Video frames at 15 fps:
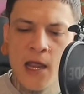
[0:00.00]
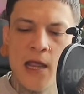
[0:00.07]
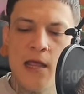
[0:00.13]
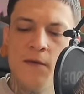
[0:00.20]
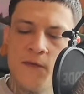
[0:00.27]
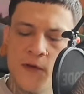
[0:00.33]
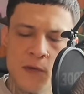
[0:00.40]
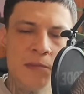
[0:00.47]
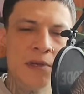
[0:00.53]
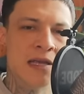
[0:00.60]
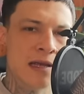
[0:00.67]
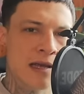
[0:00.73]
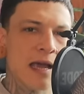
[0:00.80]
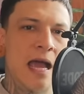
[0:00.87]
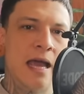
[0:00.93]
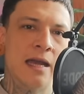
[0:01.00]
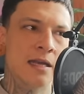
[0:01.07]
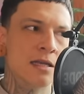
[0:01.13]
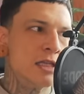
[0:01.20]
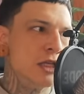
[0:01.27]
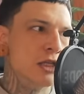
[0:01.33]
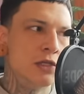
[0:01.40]
If you're being
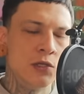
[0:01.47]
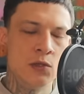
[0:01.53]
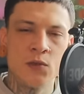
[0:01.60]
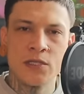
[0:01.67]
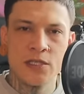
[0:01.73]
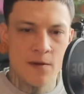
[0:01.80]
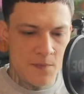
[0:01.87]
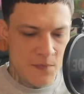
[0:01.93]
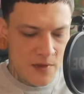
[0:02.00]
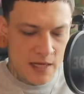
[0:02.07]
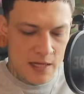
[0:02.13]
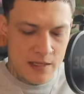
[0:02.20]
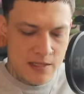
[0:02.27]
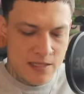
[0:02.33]
guided to do something,